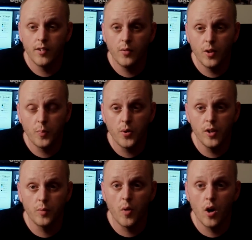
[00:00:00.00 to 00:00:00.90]
It's a
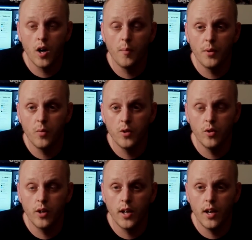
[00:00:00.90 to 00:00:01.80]
pretty small company
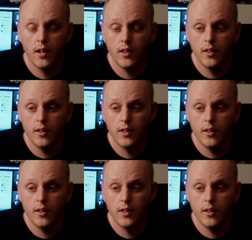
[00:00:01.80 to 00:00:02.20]
when you look at